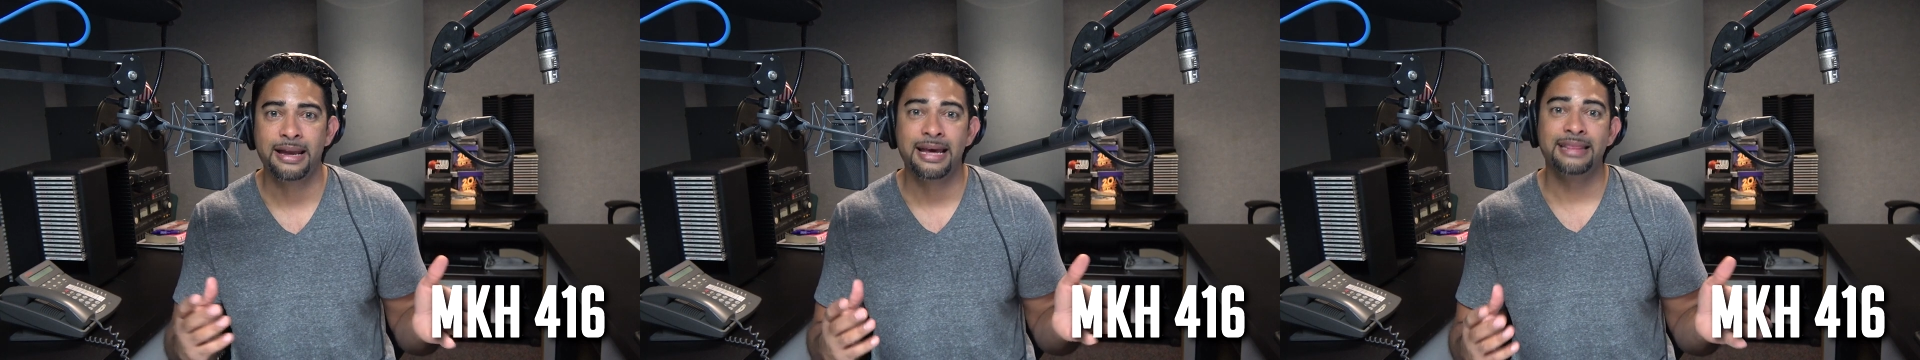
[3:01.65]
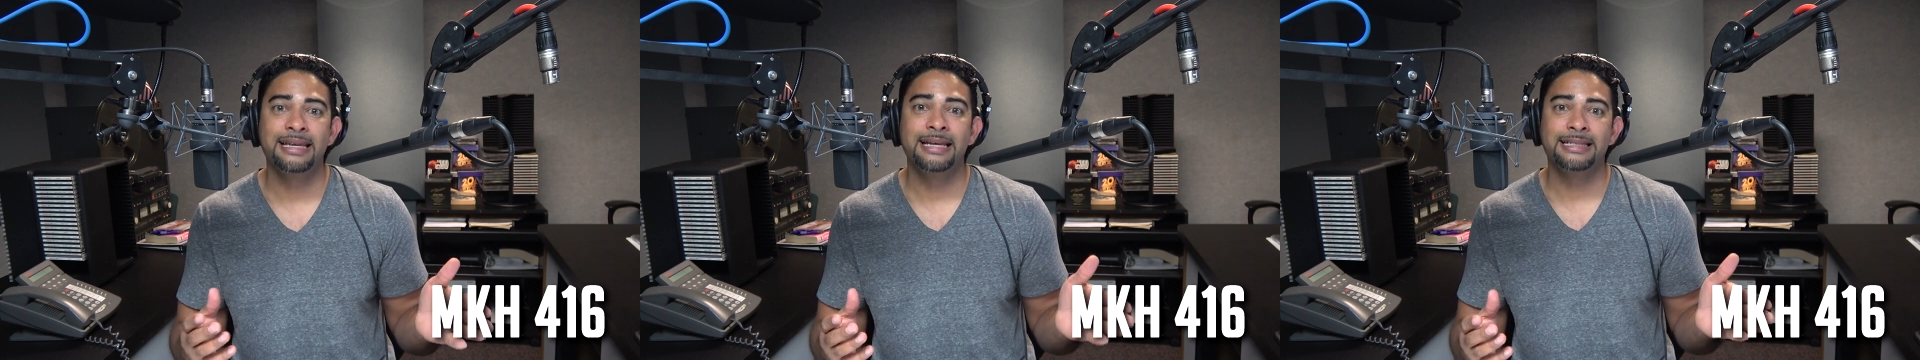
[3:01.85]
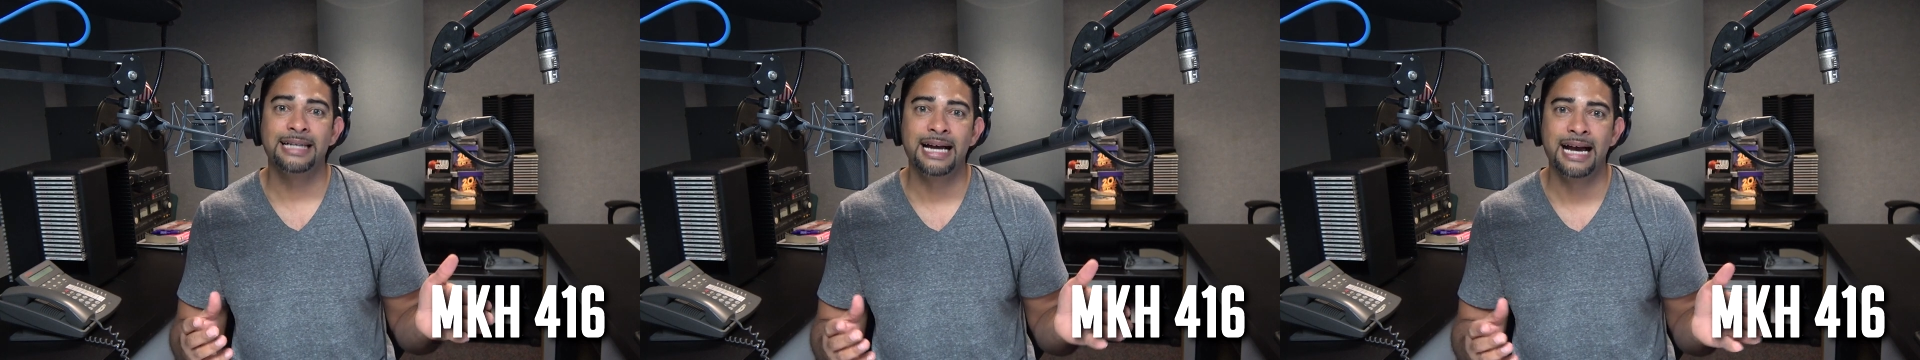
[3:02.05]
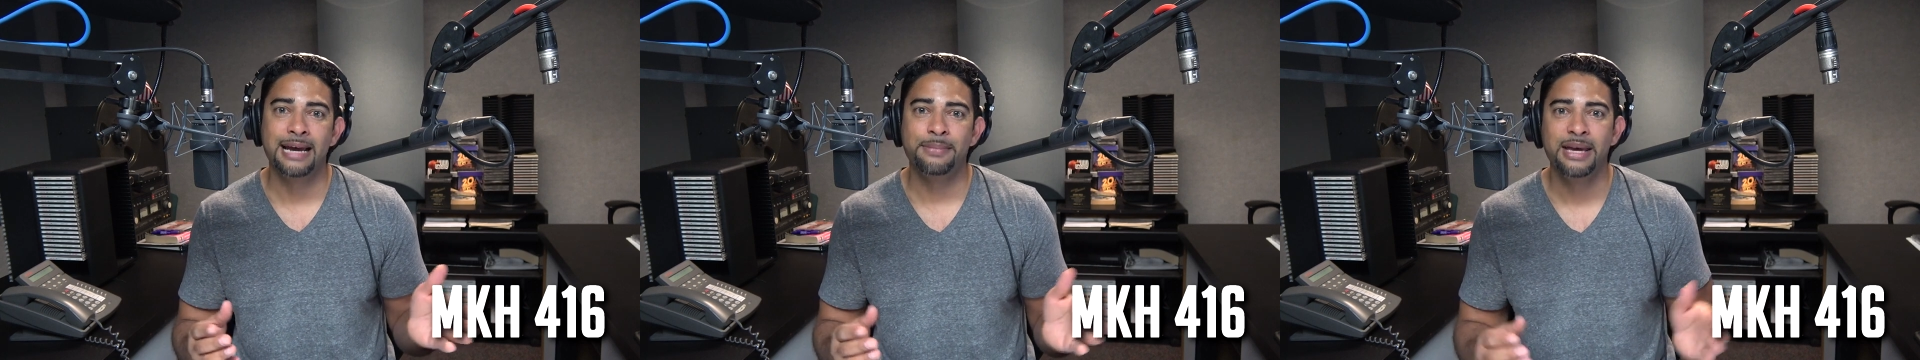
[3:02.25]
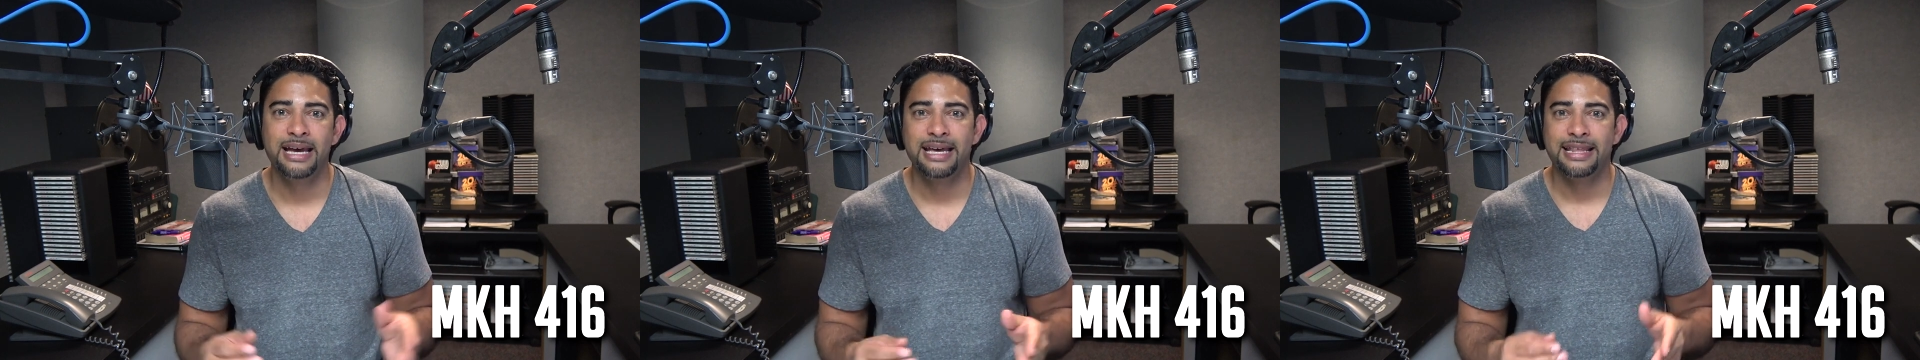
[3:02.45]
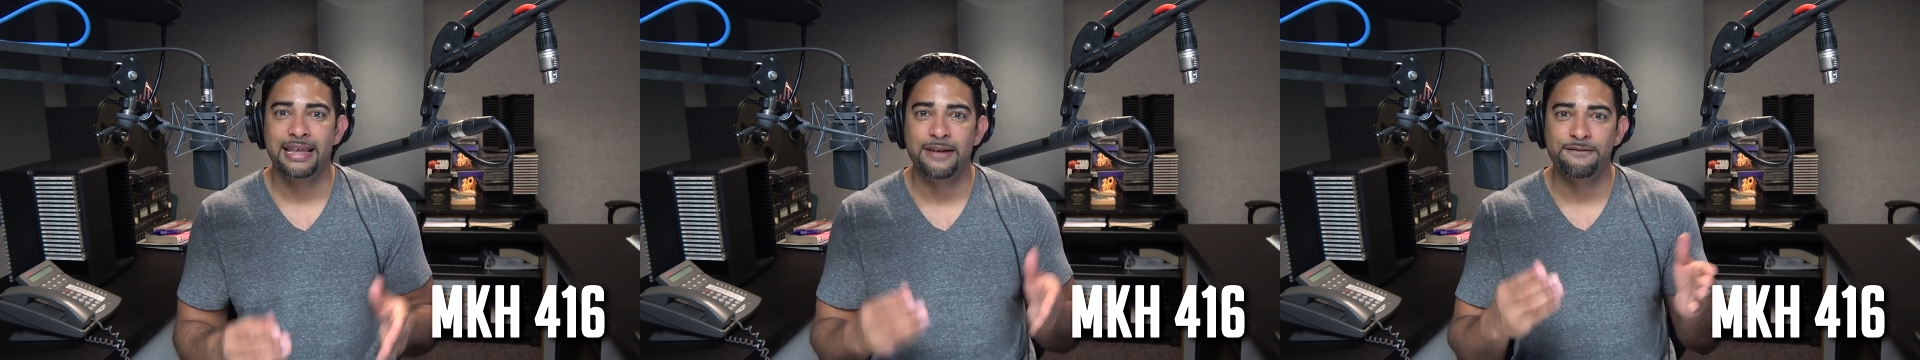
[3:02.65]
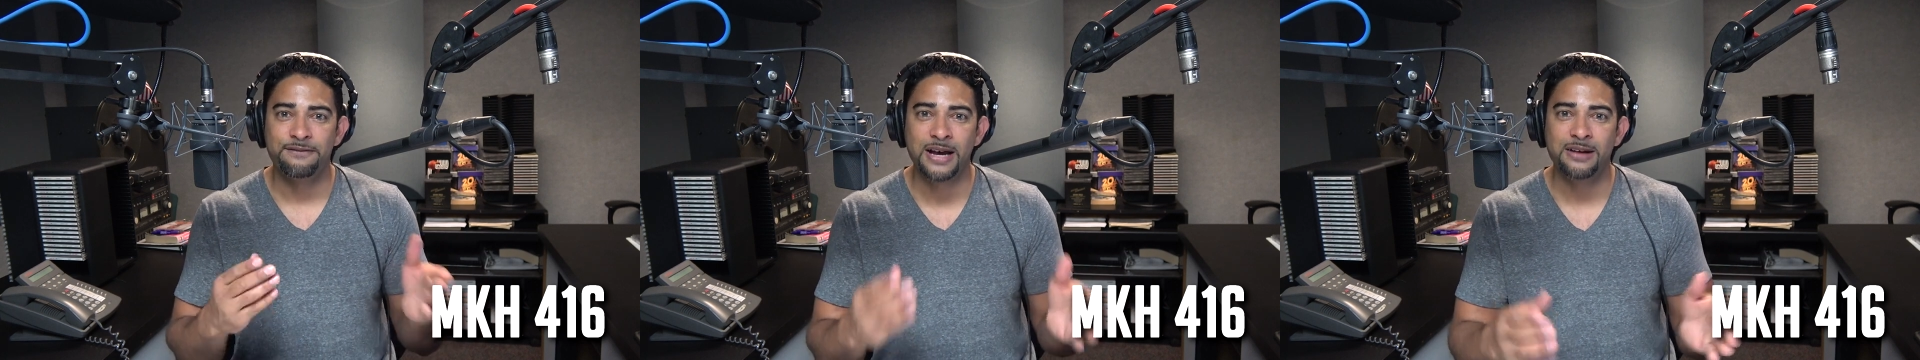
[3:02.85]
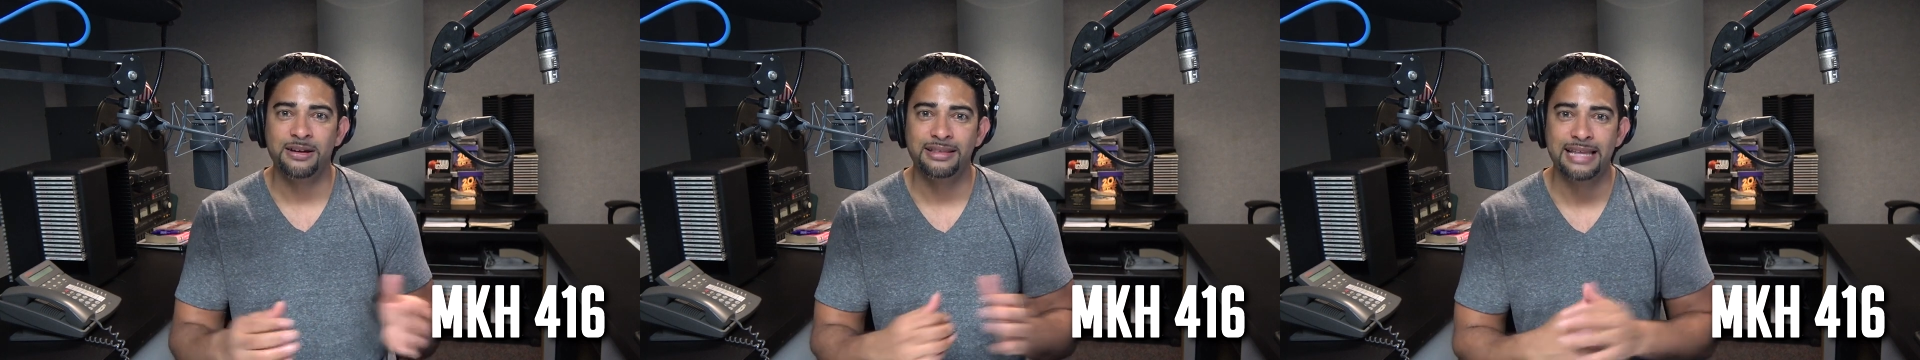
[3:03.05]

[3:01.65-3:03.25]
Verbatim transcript: and at that time, they found